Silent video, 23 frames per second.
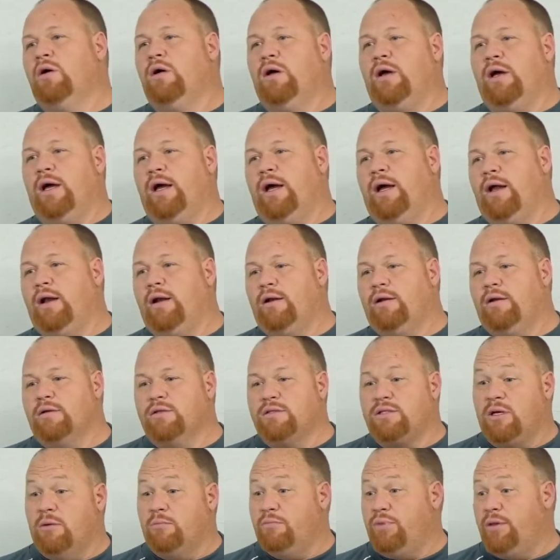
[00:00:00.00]
and
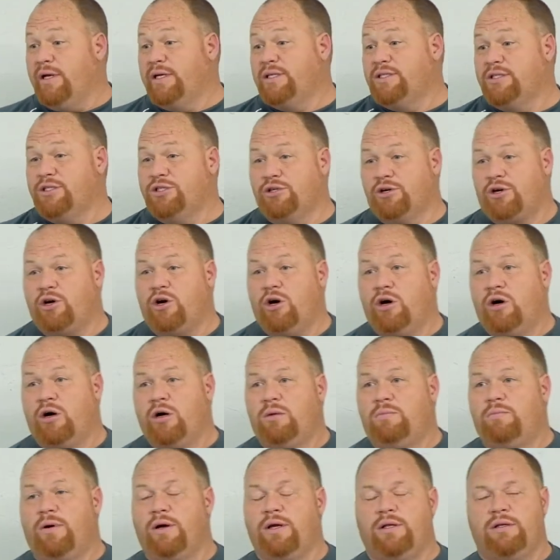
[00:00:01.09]
some places you
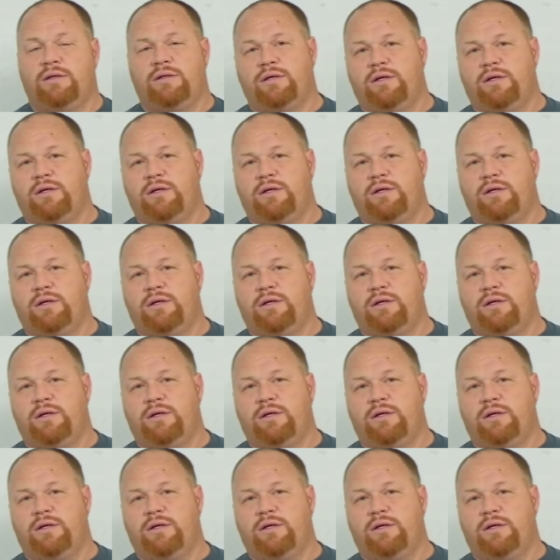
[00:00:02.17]
could, but